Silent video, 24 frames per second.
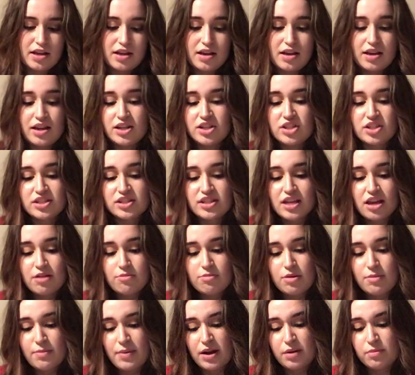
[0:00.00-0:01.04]
It just gave me
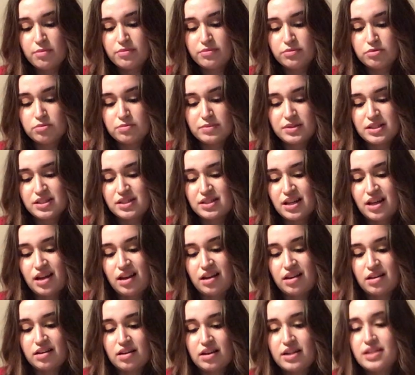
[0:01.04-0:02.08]
better performance
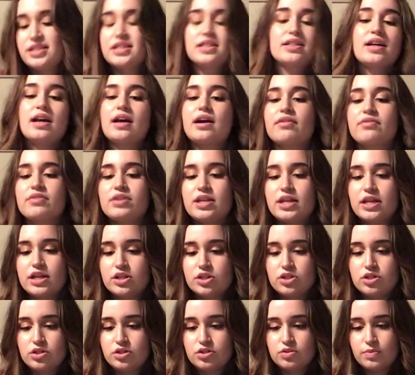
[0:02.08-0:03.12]
and I didn't have any
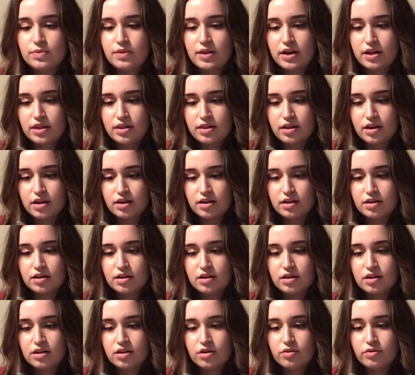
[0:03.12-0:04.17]
issues with anything
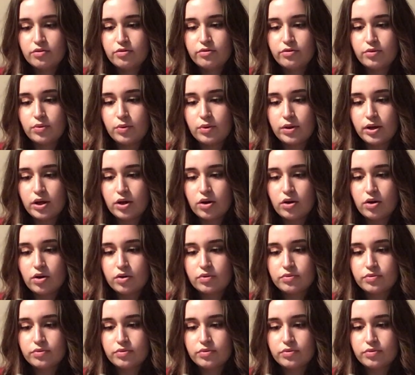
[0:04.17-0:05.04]
falling off.